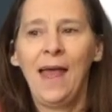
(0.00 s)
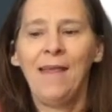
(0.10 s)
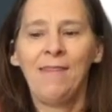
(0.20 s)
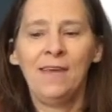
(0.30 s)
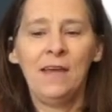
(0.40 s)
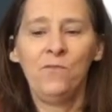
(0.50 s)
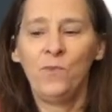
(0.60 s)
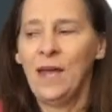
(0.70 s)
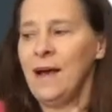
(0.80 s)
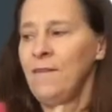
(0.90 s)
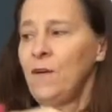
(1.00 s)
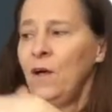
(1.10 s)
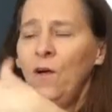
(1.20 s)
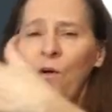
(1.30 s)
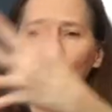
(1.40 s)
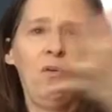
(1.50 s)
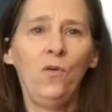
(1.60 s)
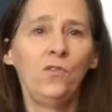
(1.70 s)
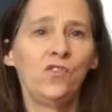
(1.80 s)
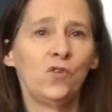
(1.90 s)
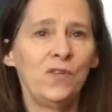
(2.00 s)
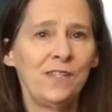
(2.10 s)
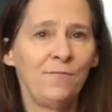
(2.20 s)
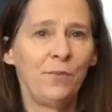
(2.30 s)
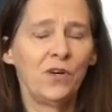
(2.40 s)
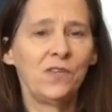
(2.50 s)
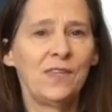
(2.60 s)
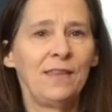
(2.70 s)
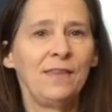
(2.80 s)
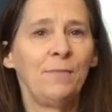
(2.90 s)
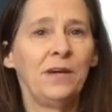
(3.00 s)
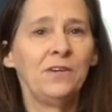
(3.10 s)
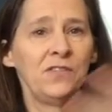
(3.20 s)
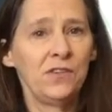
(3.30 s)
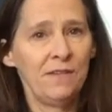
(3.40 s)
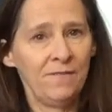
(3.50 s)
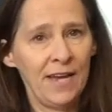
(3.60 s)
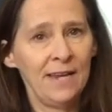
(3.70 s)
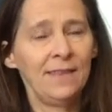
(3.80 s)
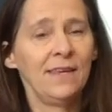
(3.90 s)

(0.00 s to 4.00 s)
and then we have a whole choice of books that the parents are invited,